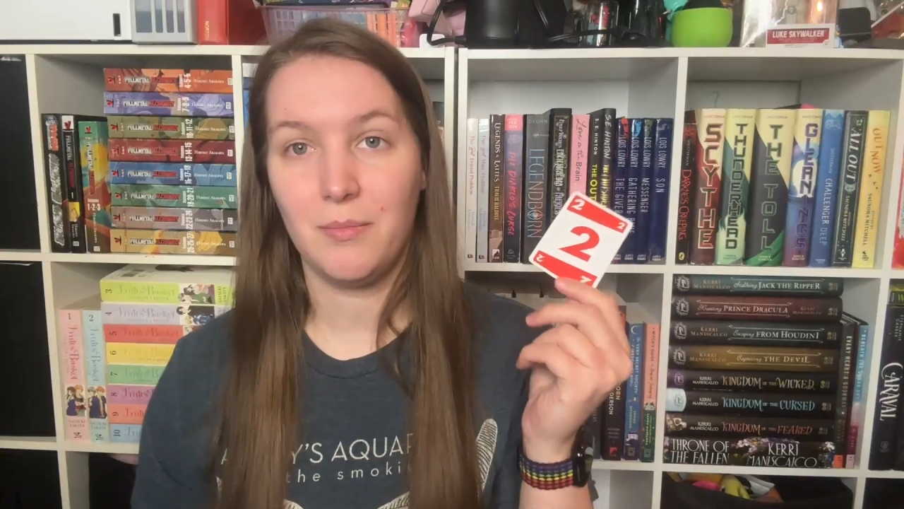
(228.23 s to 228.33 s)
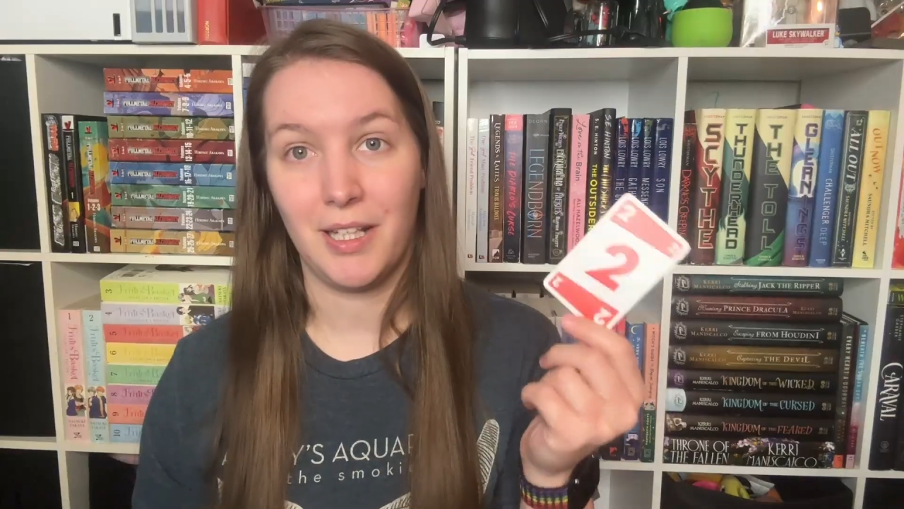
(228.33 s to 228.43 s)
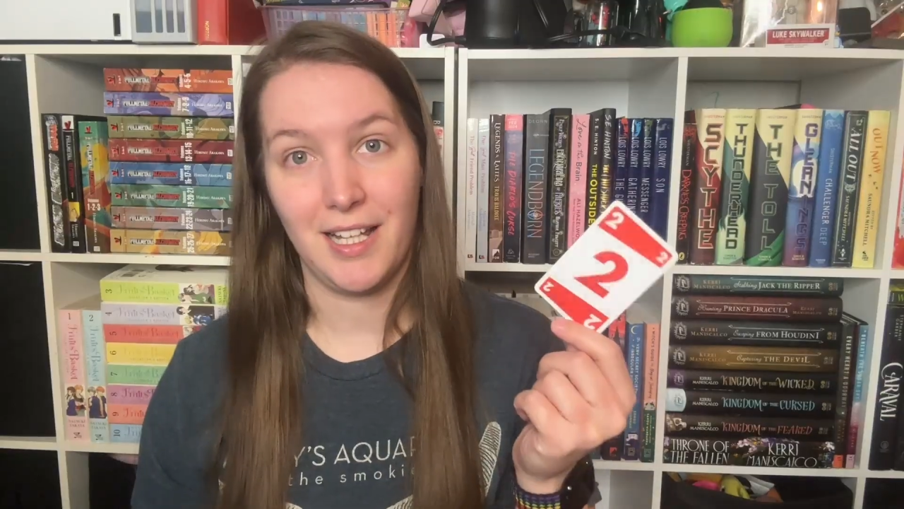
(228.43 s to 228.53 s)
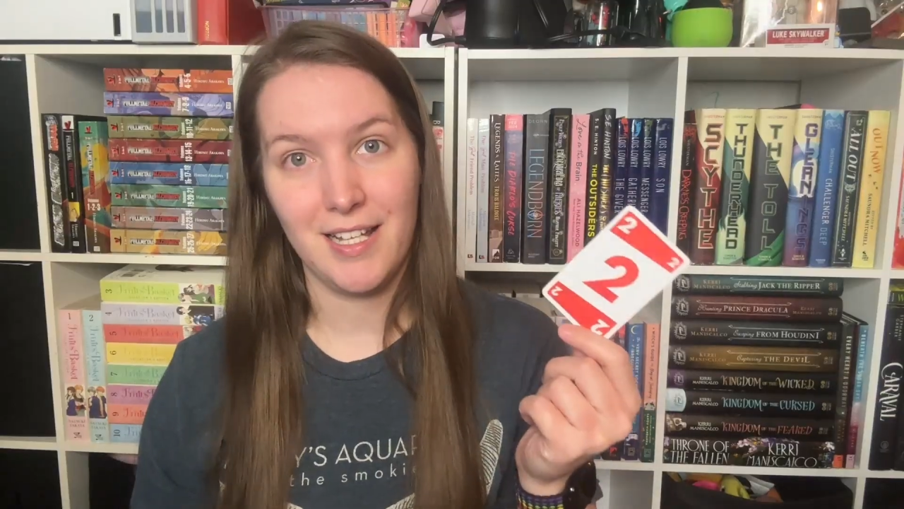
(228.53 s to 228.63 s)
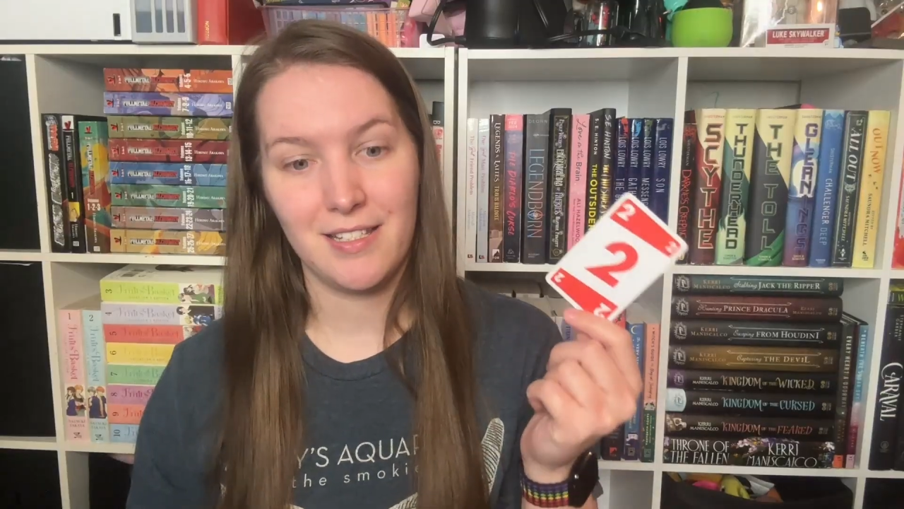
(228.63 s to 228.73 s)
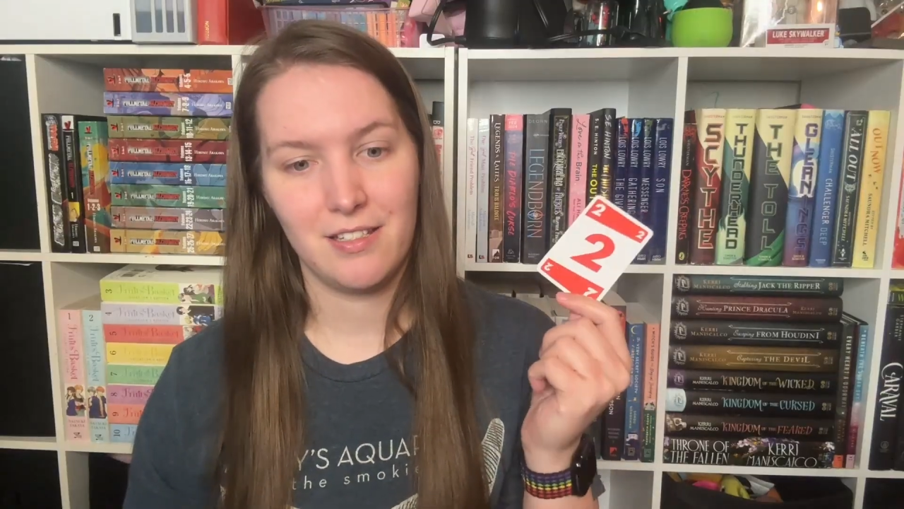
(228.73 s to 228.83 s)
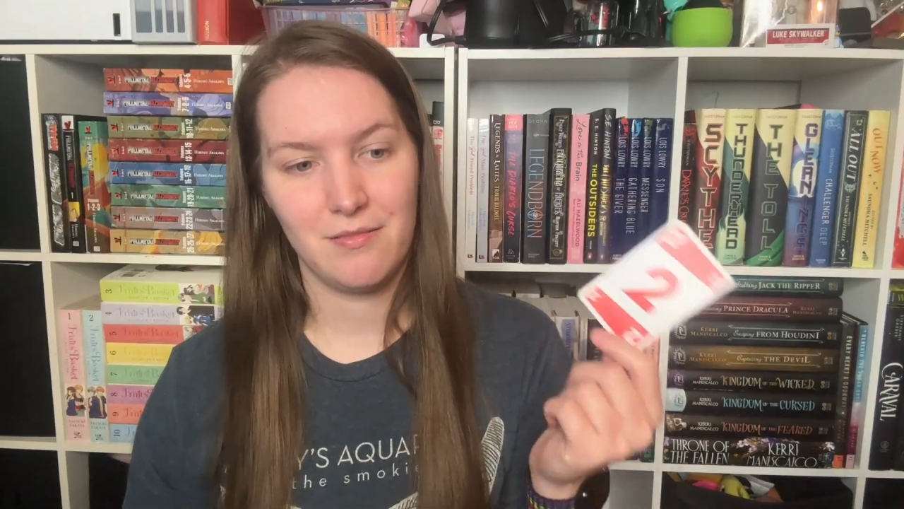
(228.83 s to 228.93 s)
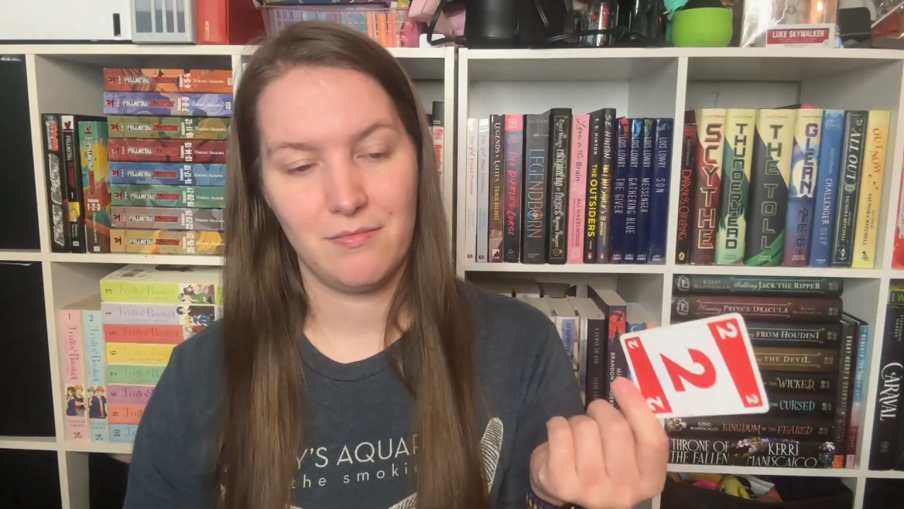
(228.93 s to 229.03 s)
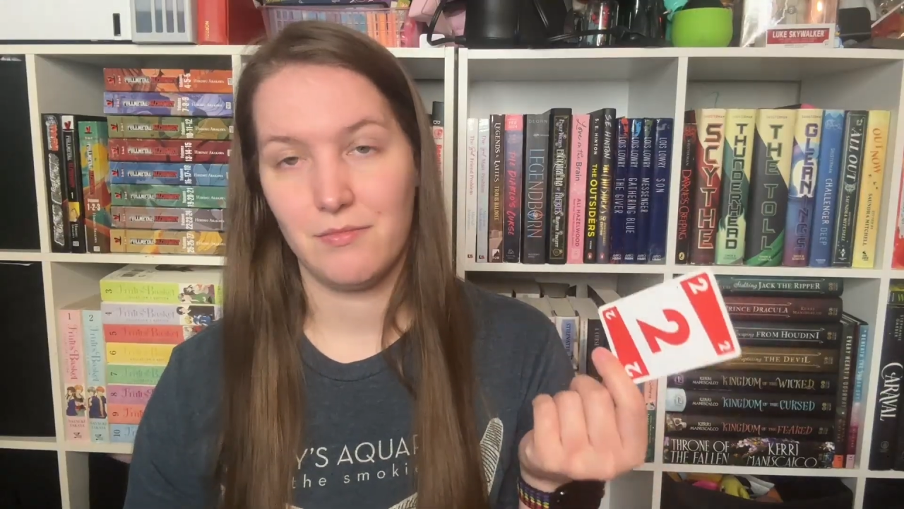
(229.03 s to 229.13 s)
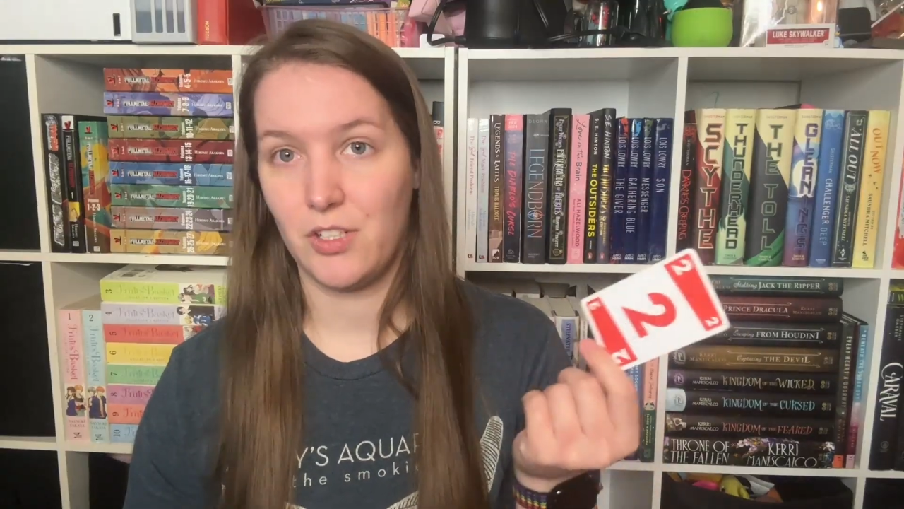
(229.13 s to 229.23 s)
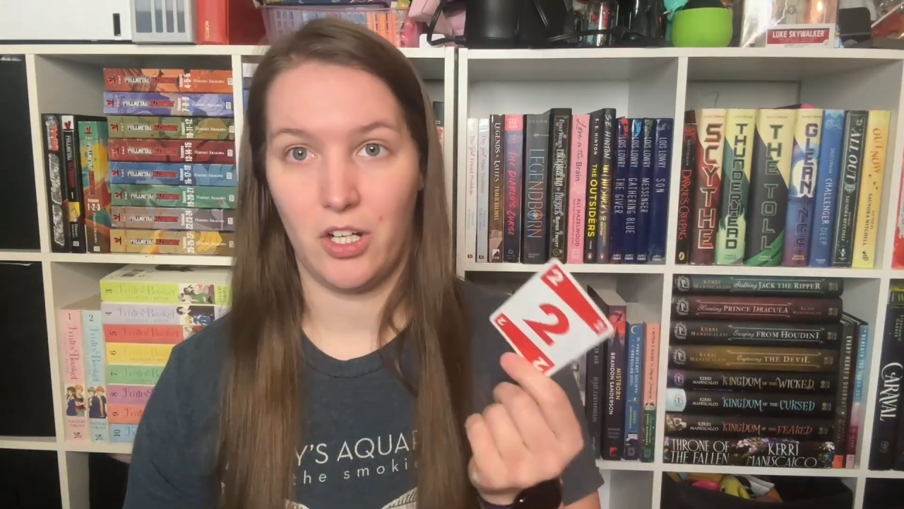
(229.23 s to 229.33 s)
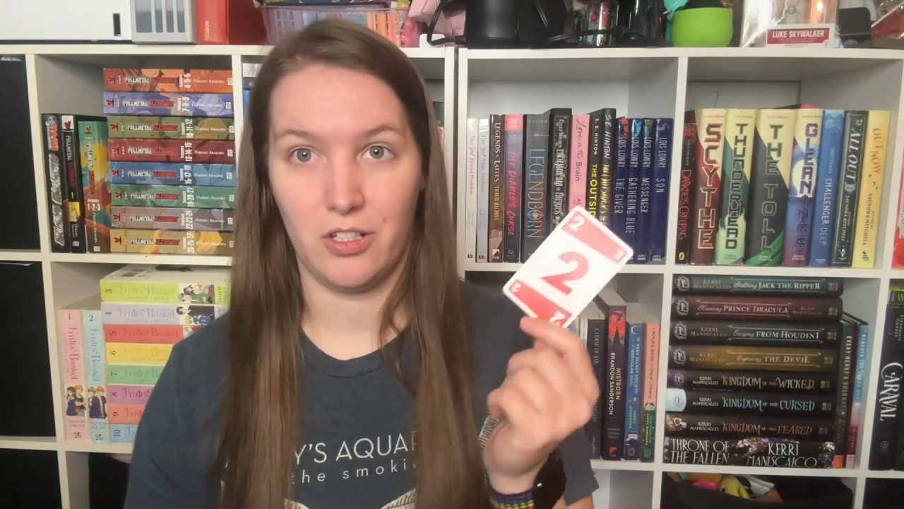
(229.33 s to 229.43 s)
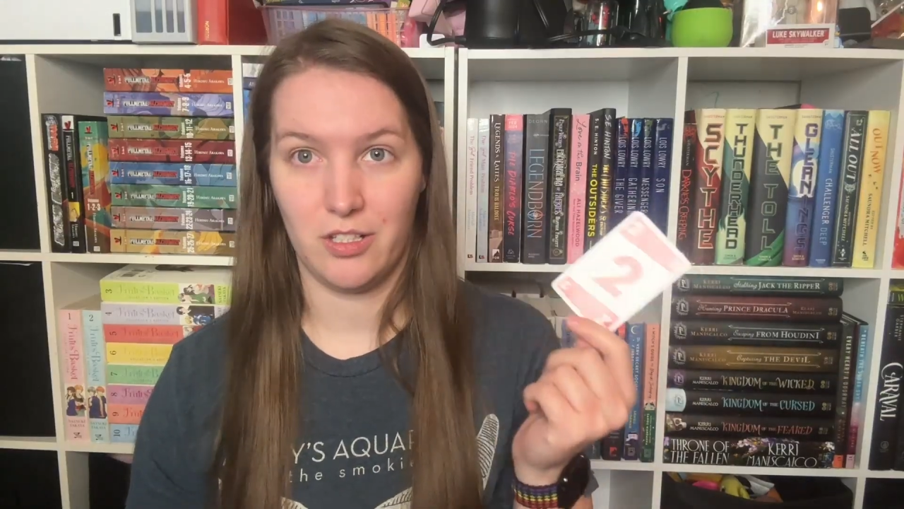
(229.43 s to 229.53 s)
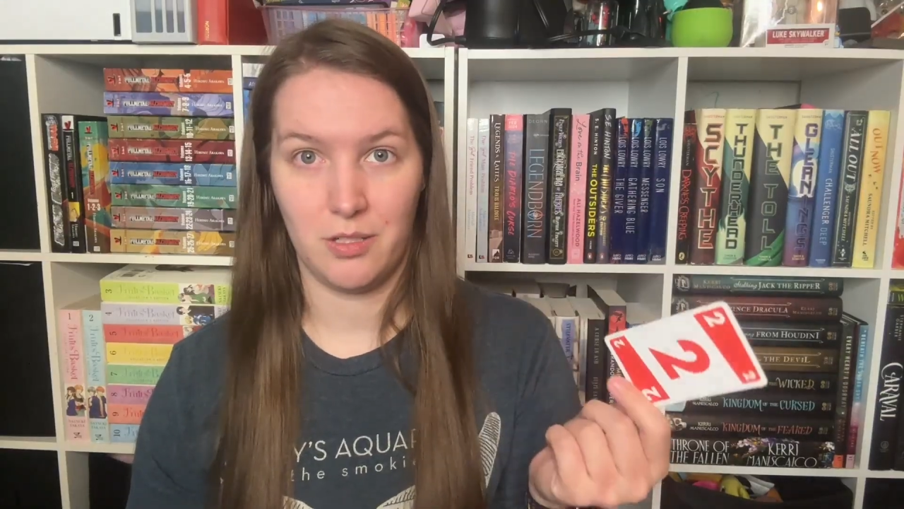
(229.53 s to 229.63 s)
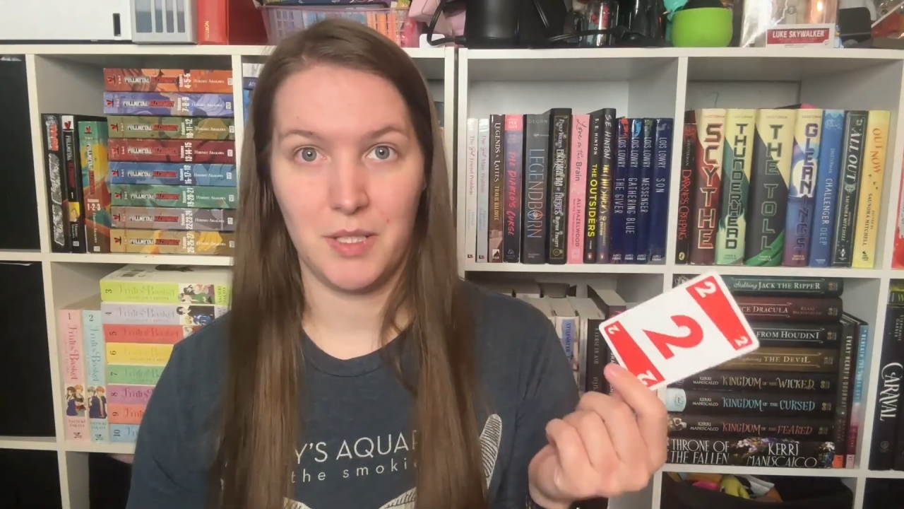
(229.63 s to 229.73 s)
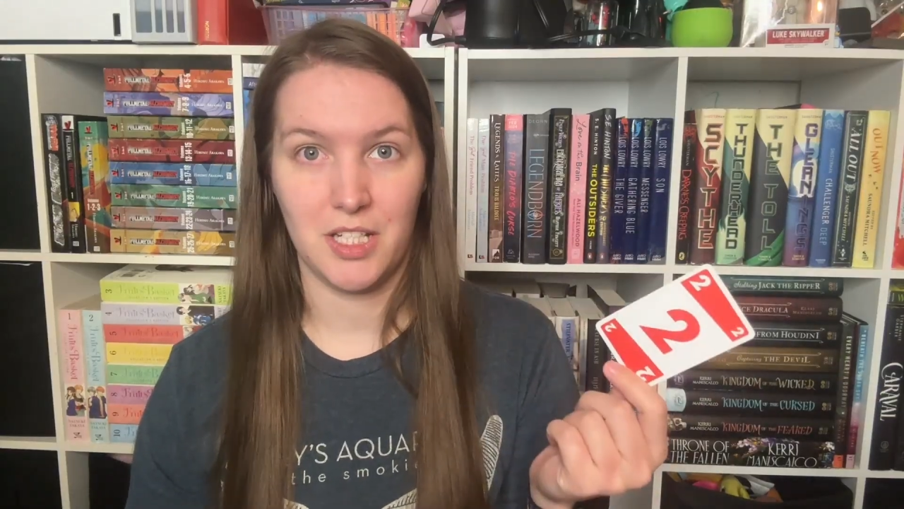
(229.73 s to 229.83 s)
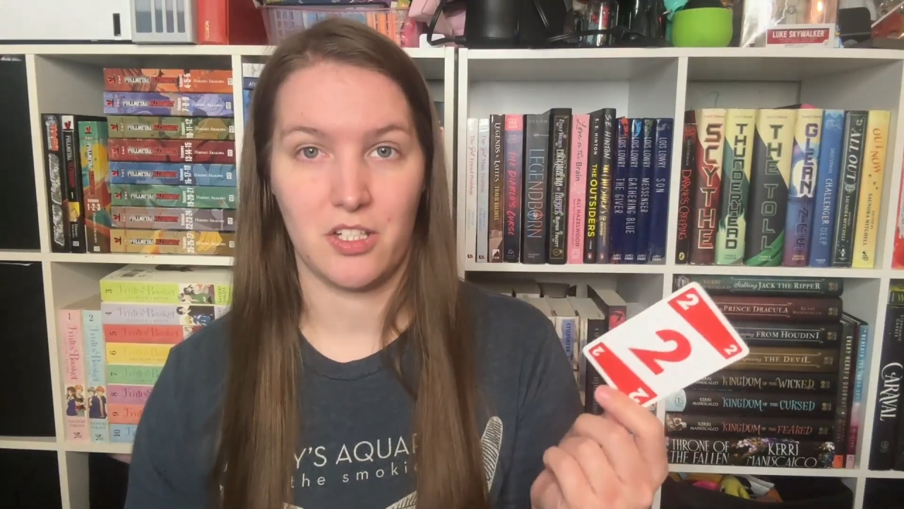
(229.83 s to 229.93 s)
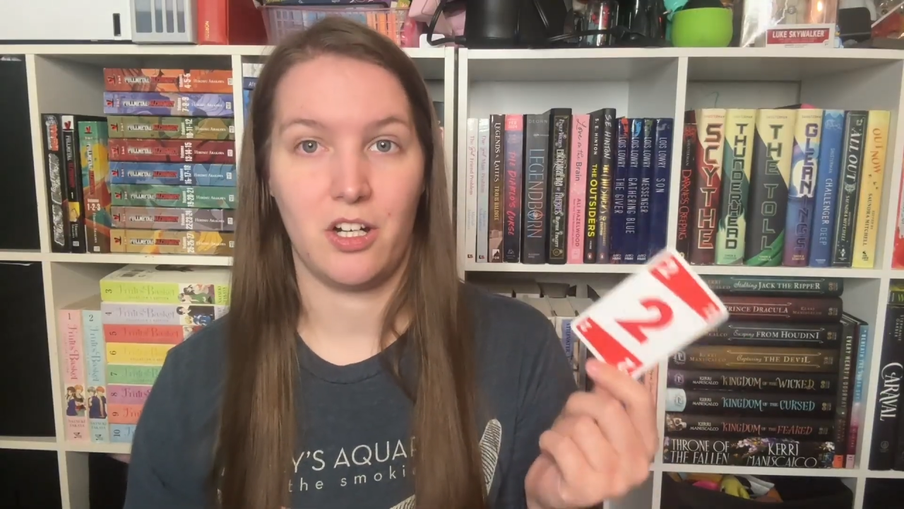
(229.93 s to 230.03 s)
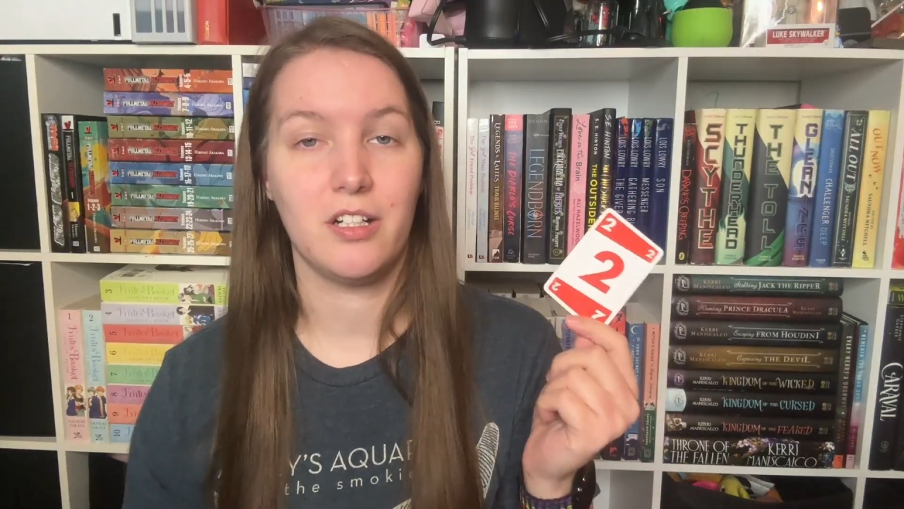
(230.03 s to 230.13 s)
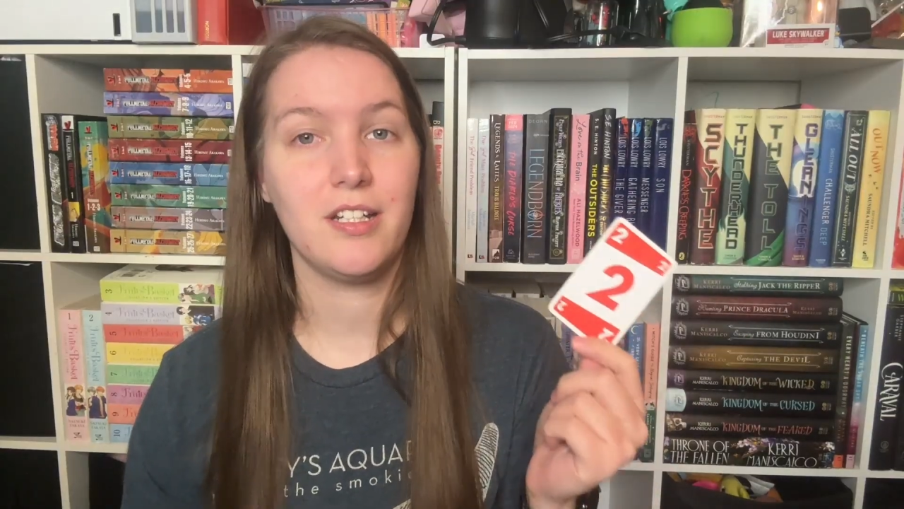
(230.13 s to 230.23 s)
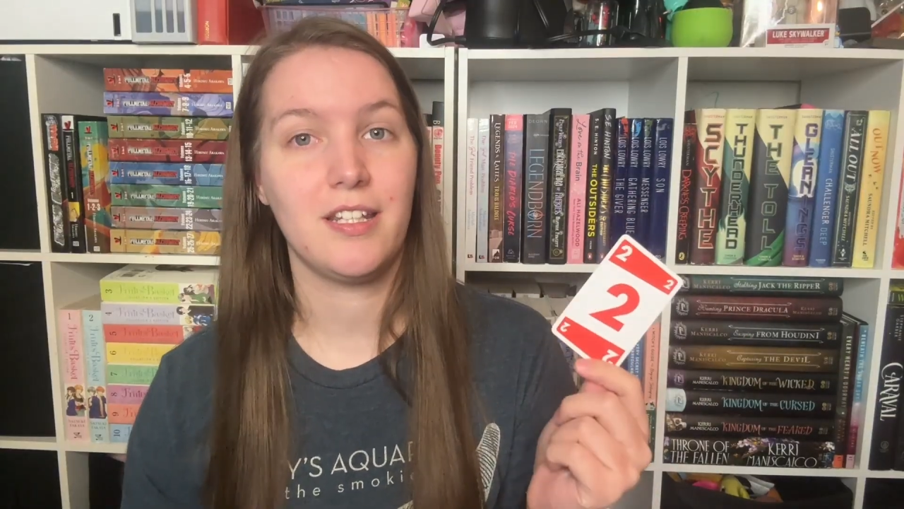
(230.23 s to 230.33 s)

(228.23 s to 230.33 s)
my last card to be discarded,